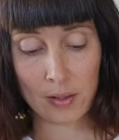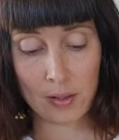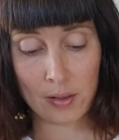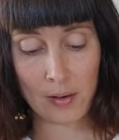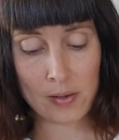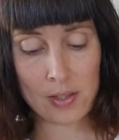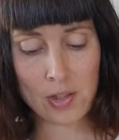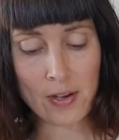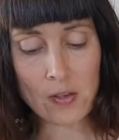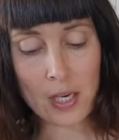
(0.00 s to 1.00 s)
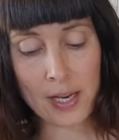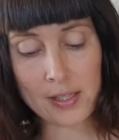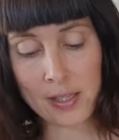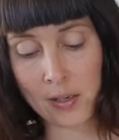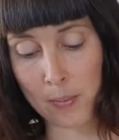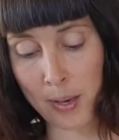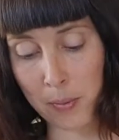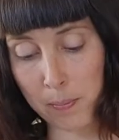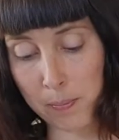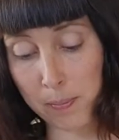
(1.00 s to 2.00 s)
There is a general idea
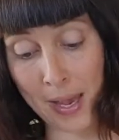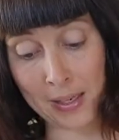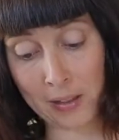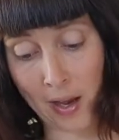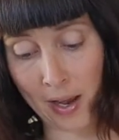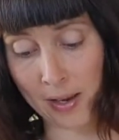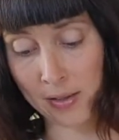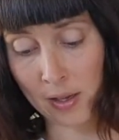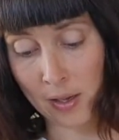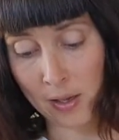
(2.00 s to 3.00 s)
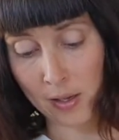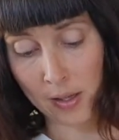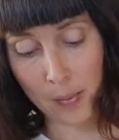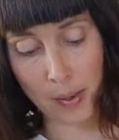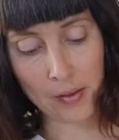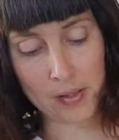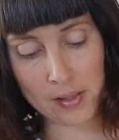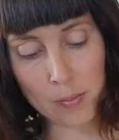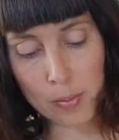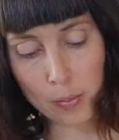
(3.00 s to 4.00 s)
among mankind that by the
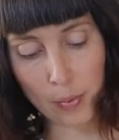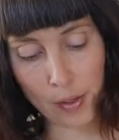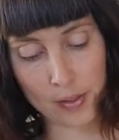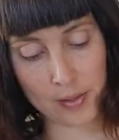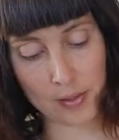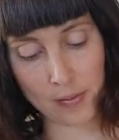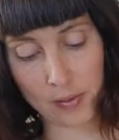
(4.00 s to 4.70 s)
simple process of